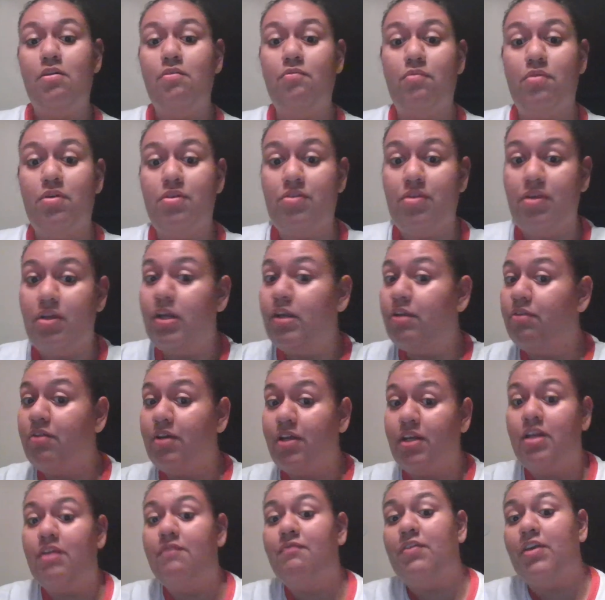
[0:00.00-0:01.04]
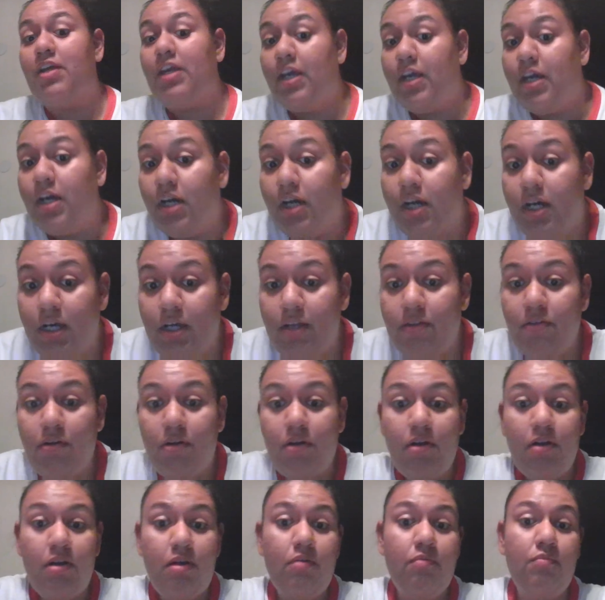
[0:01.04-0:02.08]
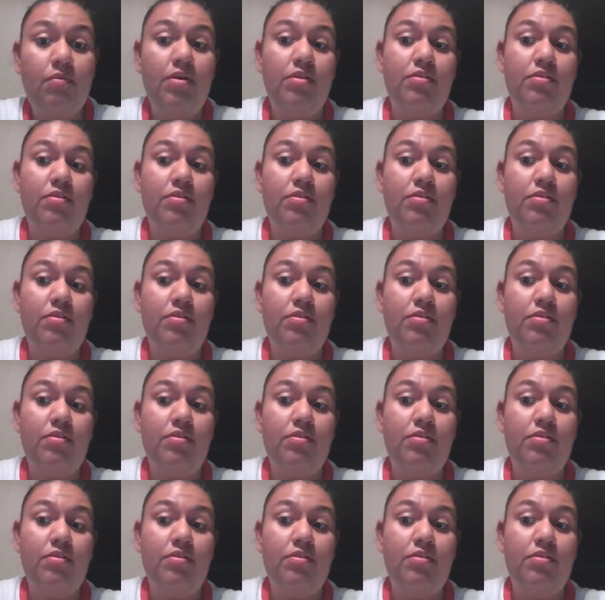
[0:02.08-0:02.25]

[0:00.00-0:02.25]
Was it a significant other?